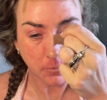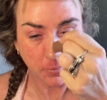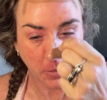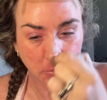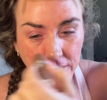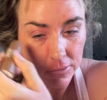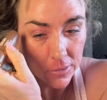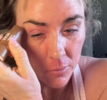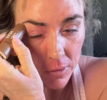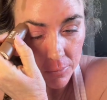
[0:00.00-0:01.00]
Basically,
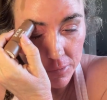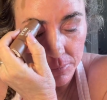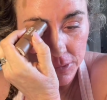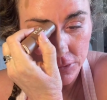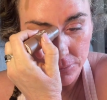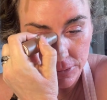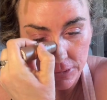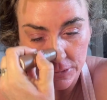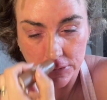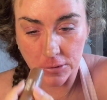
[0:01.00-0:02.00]
what I'm going to be doing
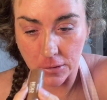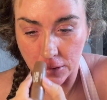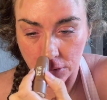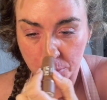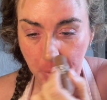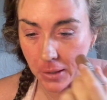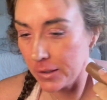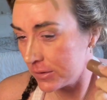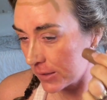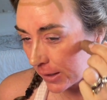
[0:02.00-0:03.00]
is an
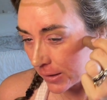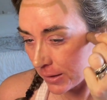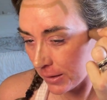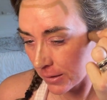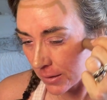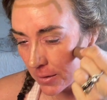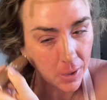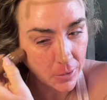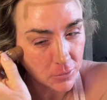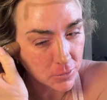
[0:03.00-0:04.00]
underpainting technique
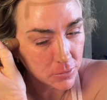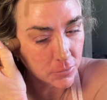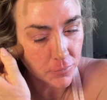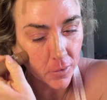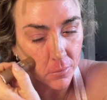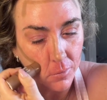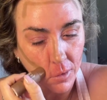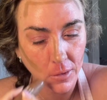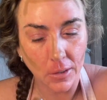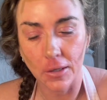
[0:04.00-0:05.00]
I learned from a
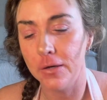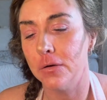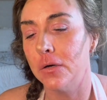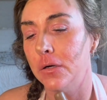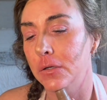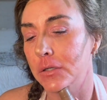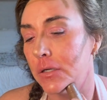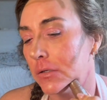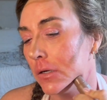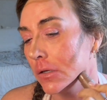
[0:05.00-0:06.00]
lady here on
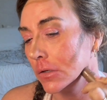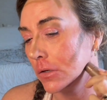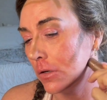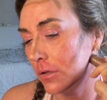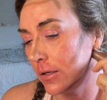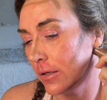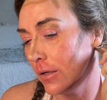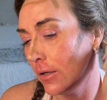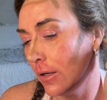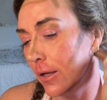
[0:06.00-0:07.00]
TikTok called
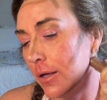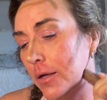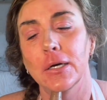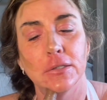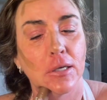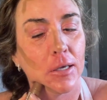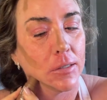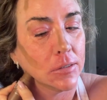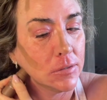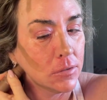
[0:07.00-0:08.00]
Ask
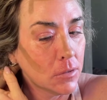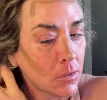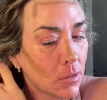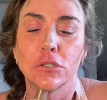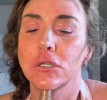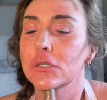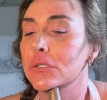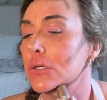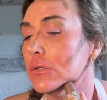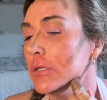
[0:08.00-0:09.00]
Ellen. She is
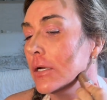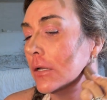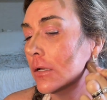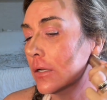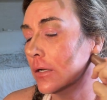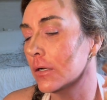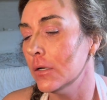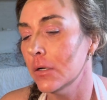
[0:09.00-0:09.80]
so talented.